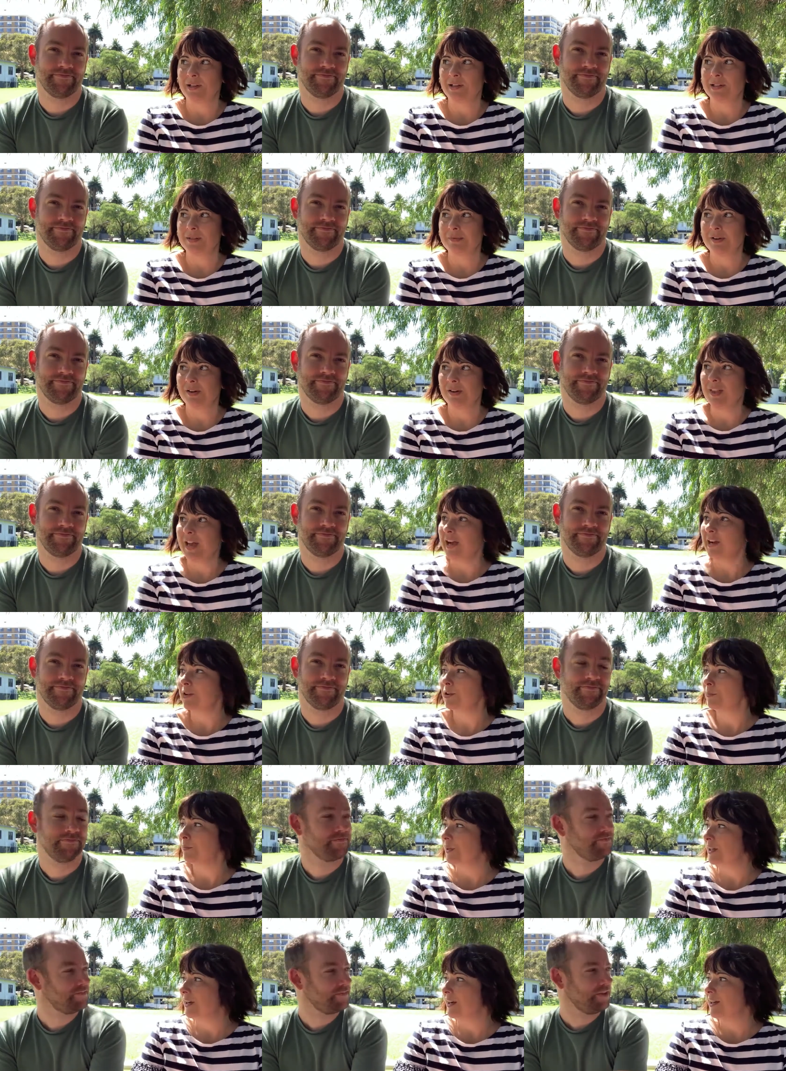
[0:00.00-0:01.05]
Speaker 1: as well. That could be
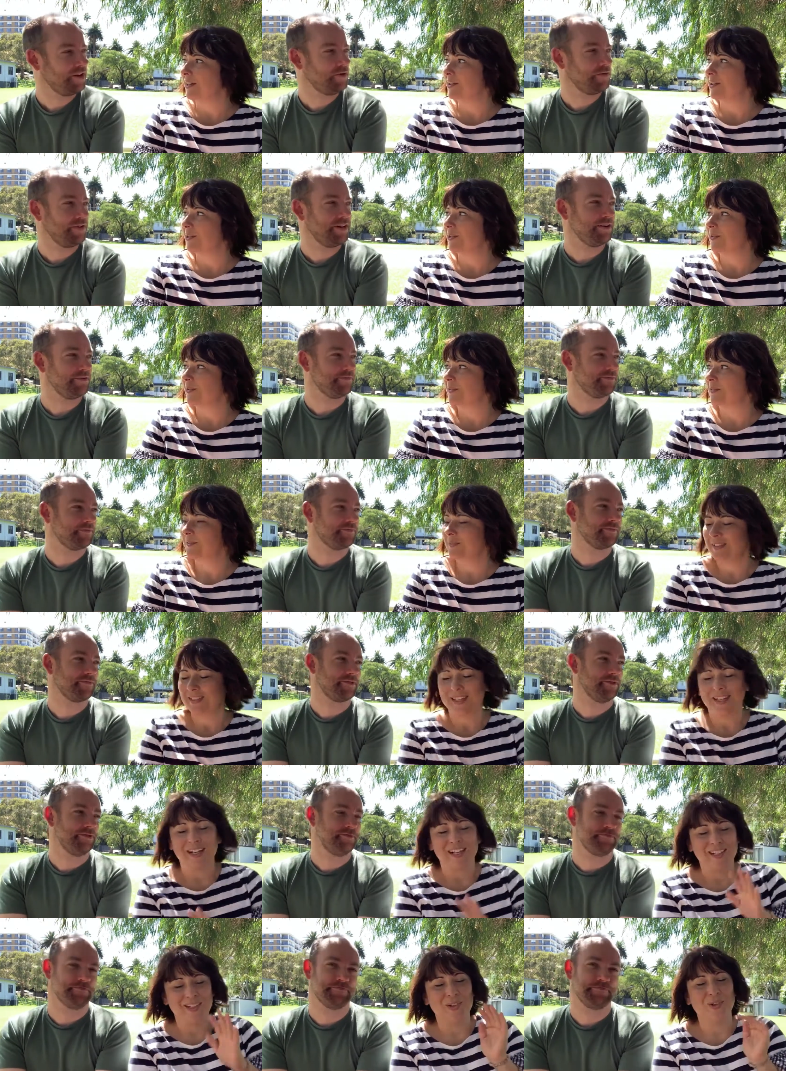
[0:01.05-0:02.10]
kind of oh, cool. Yeah,
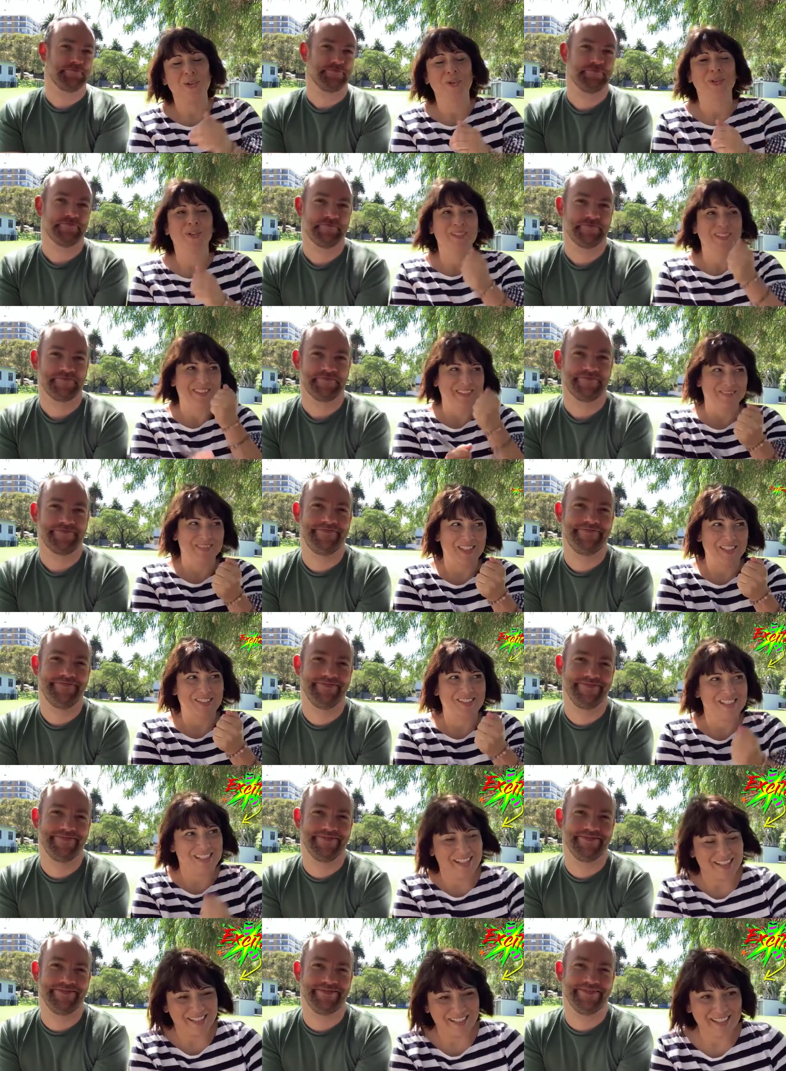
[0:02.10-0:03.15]
I know. I'm so
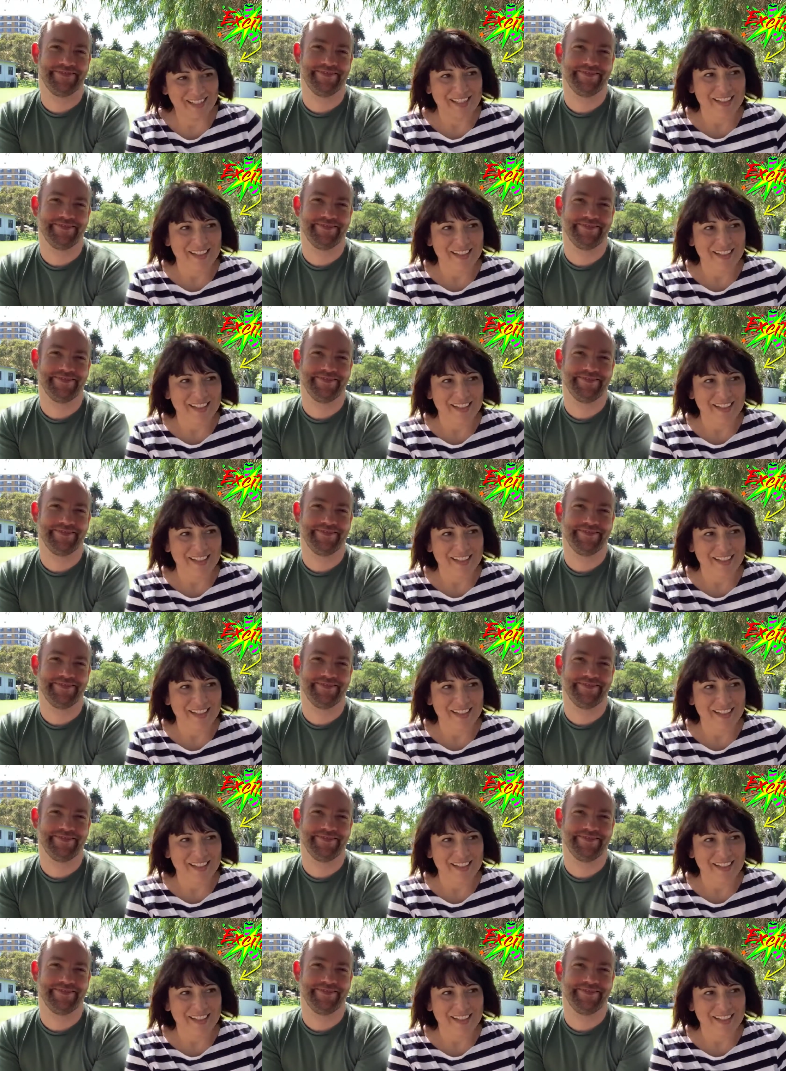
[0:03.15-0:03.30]
excited.